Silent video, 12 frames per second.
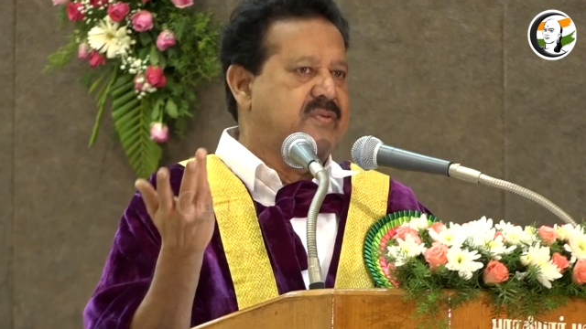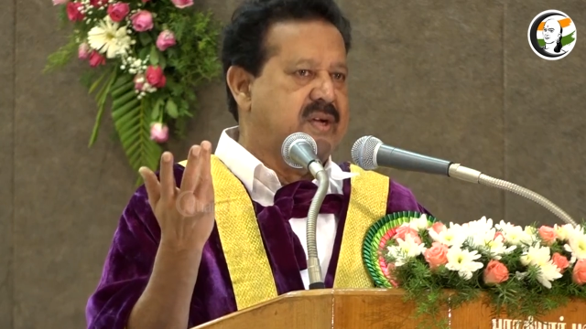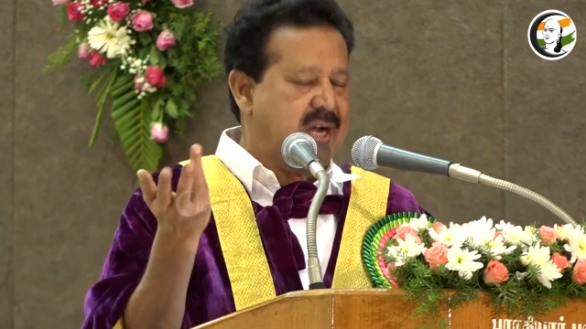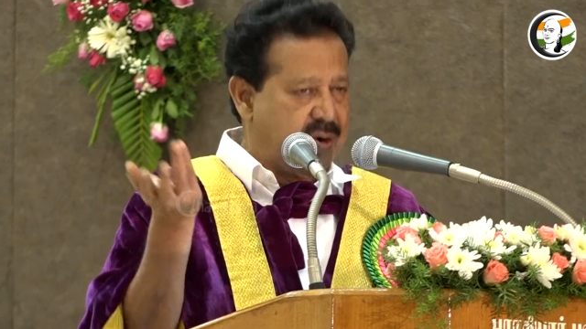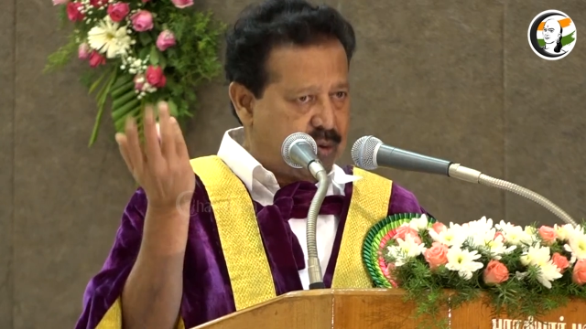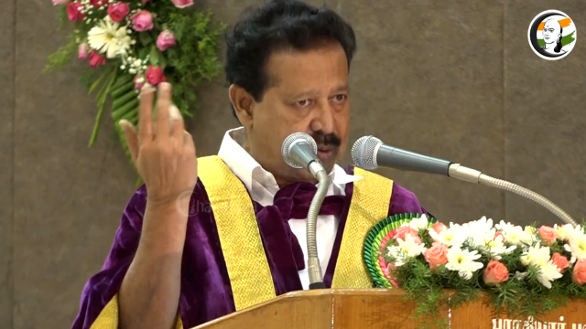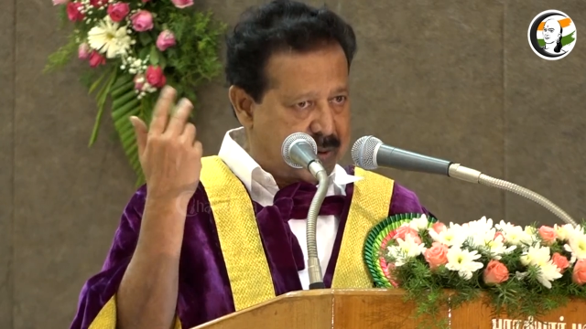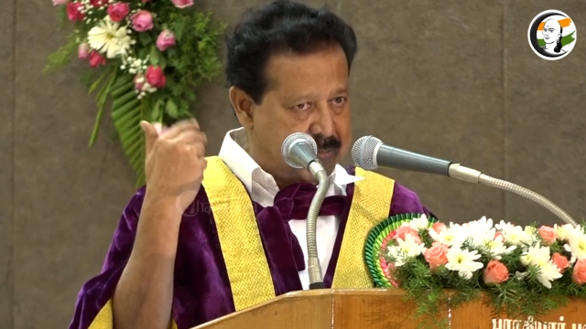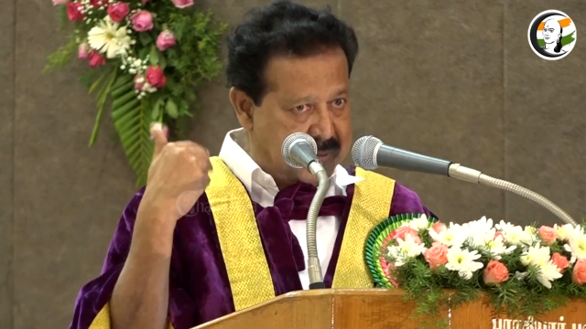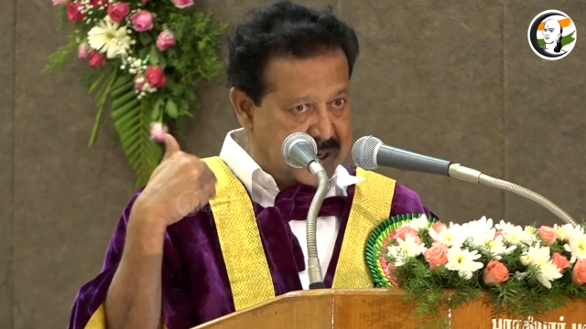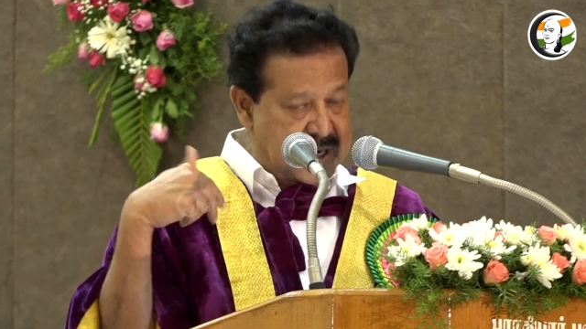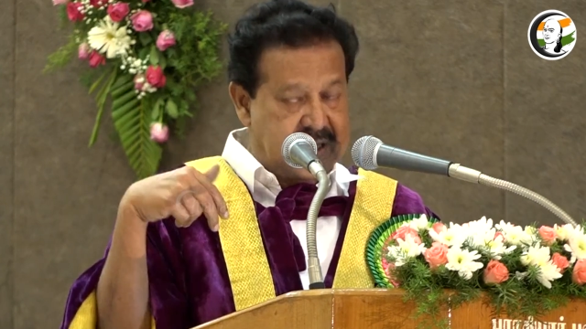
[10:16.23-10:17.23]
We have to
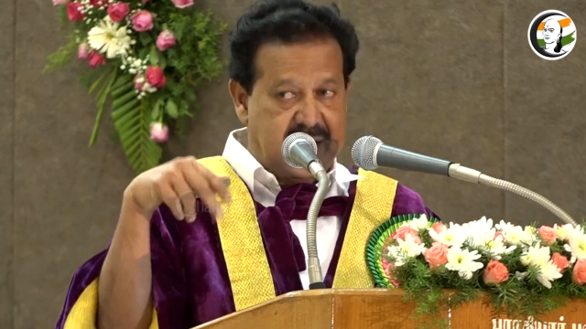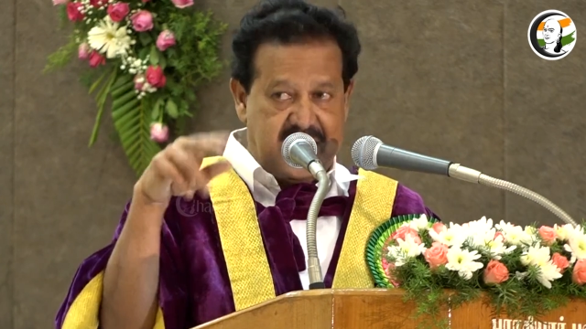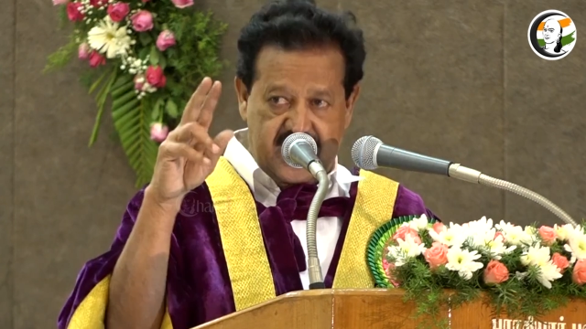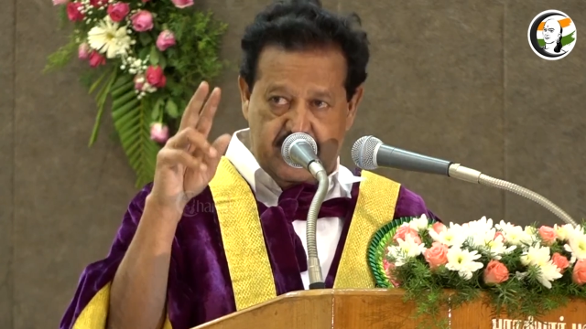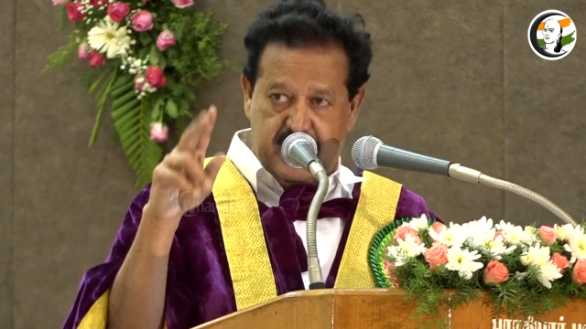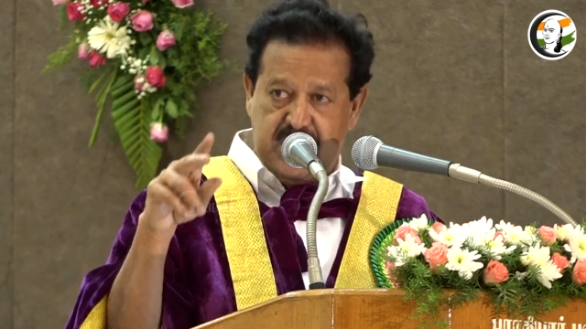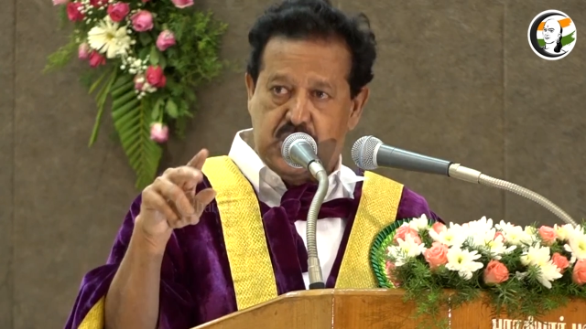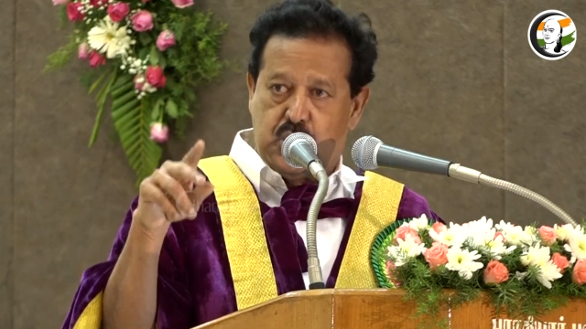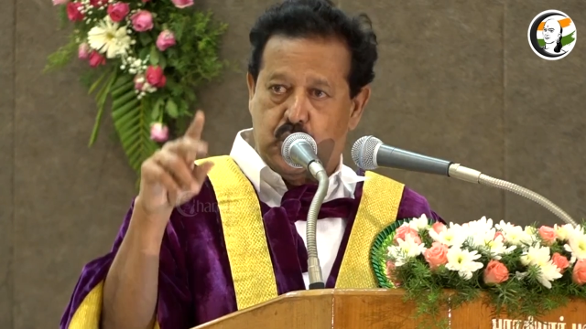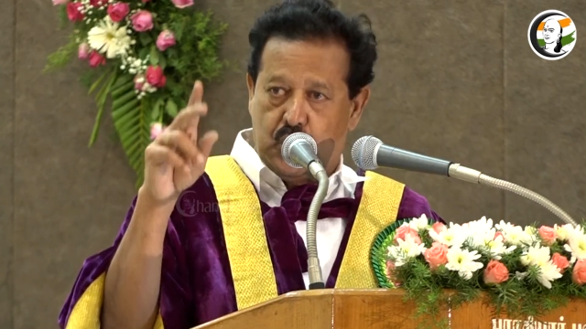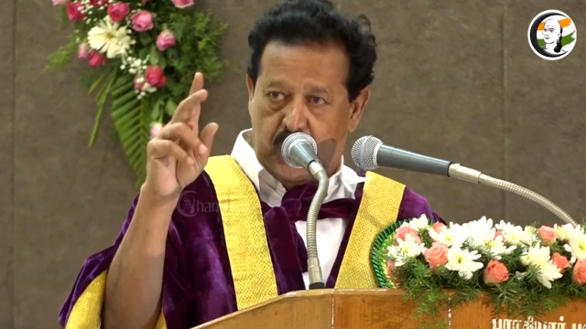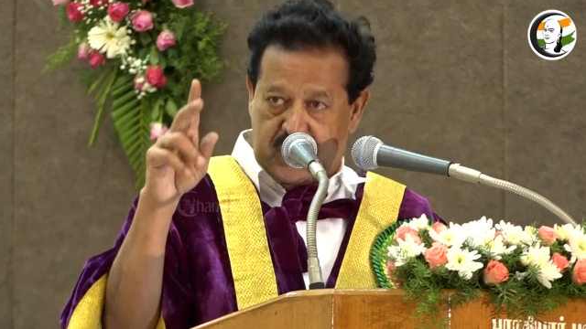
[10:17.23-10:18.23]
make arrangements
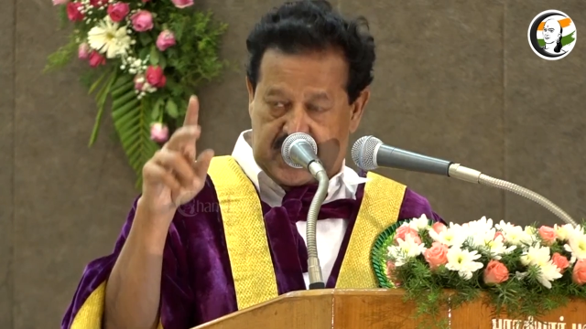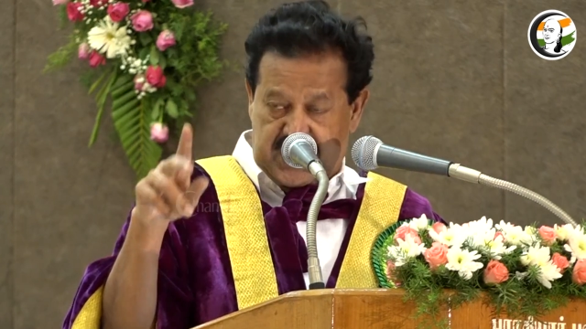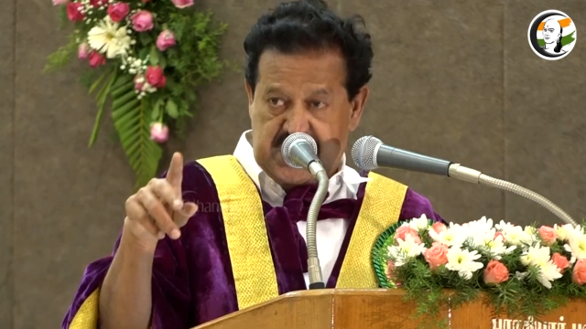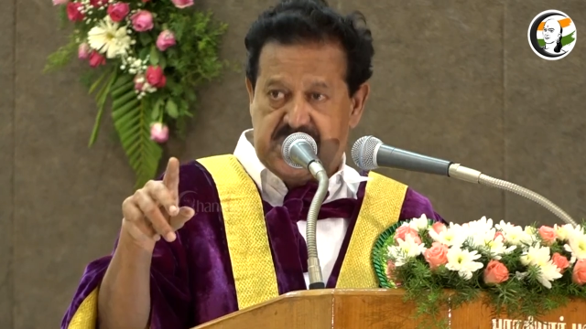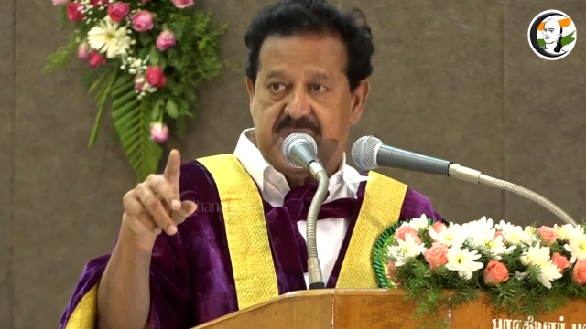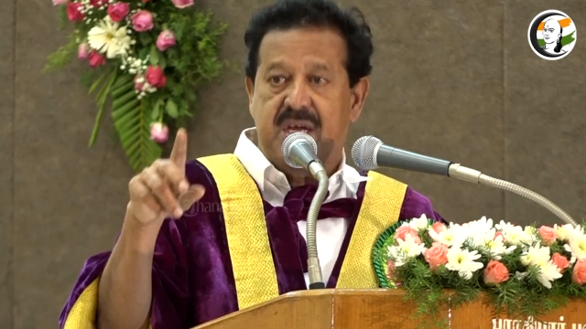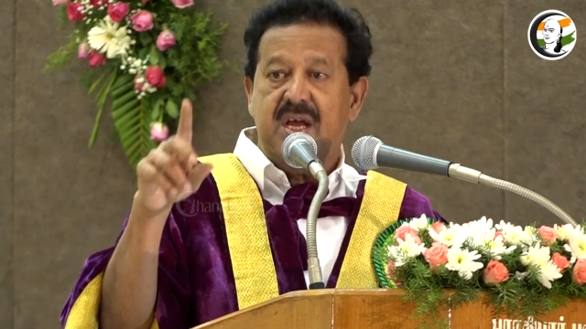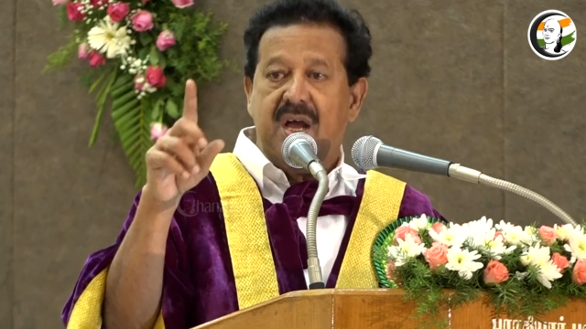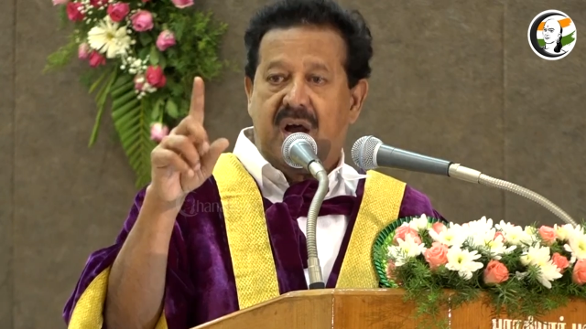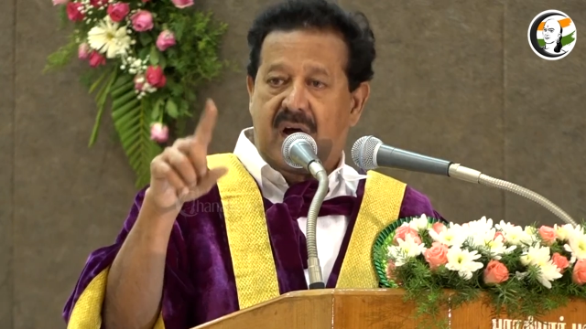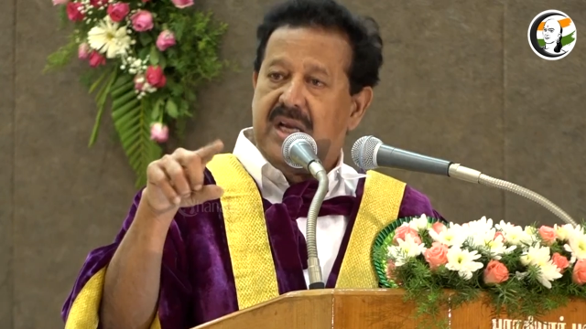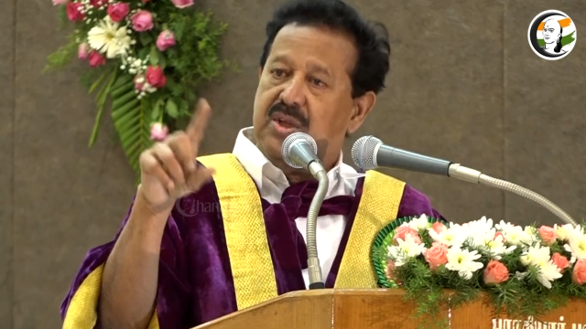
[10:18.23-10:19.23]
to teach
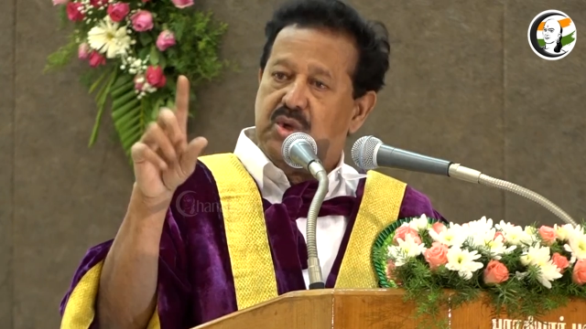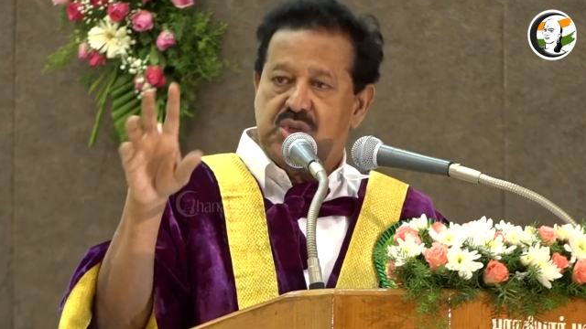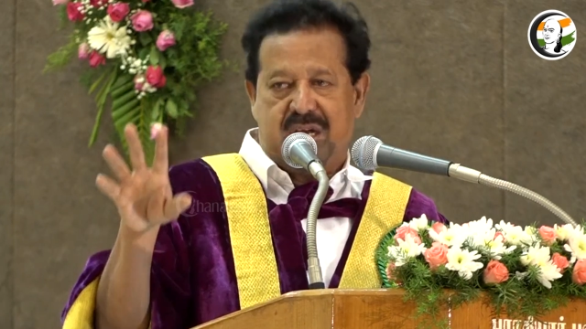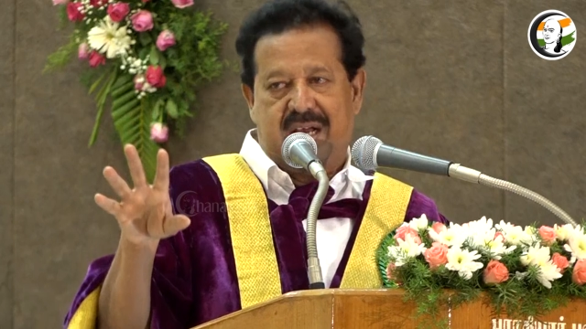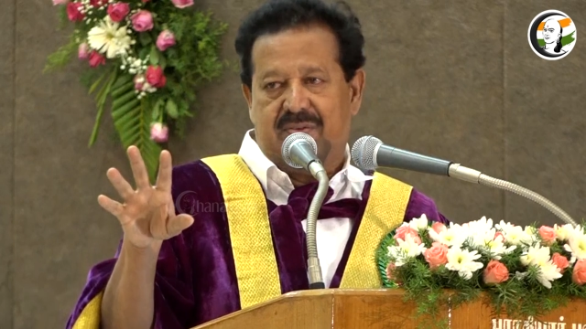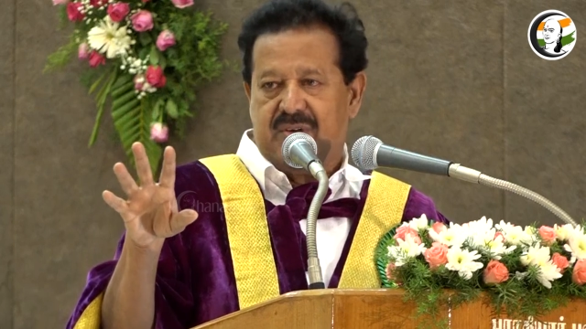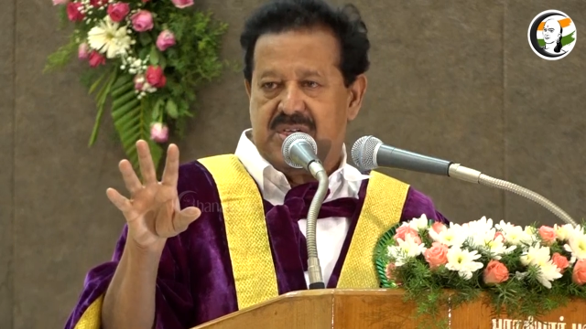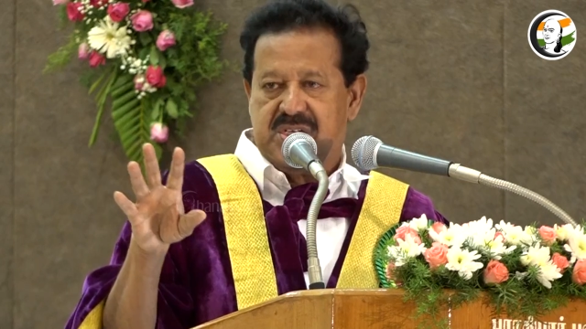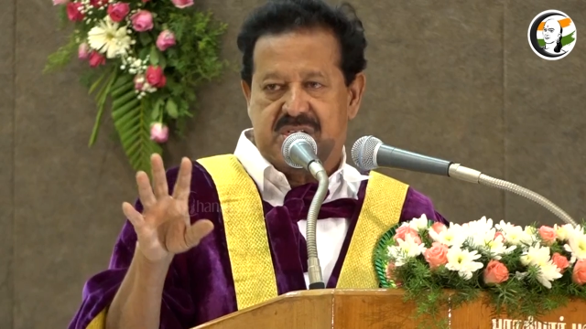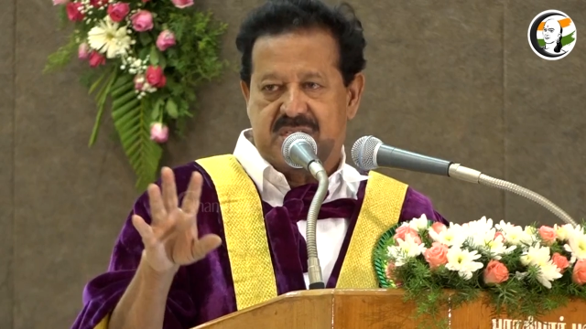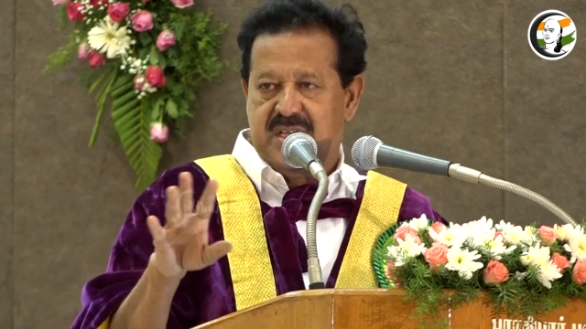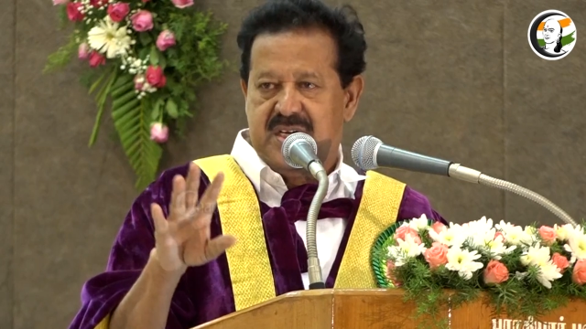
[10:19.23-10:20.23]
all those
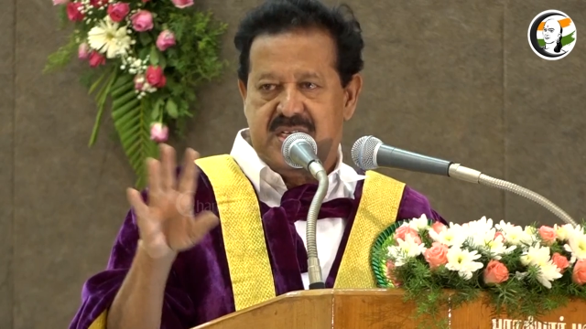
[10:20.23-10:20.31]
languages.